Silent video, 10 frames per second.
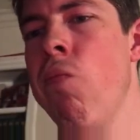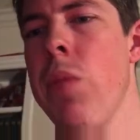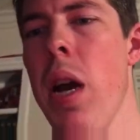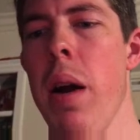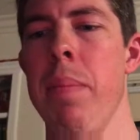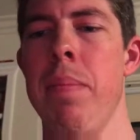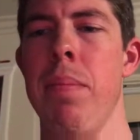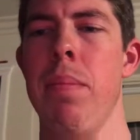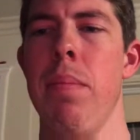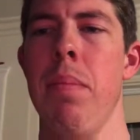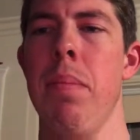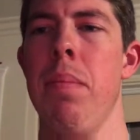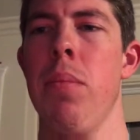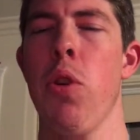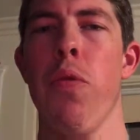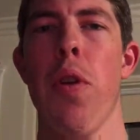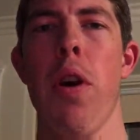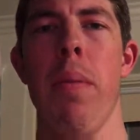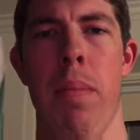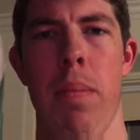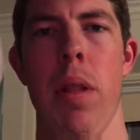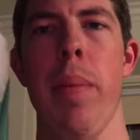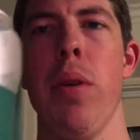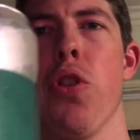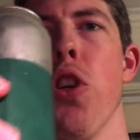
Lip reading: Yeah, so far, the beer's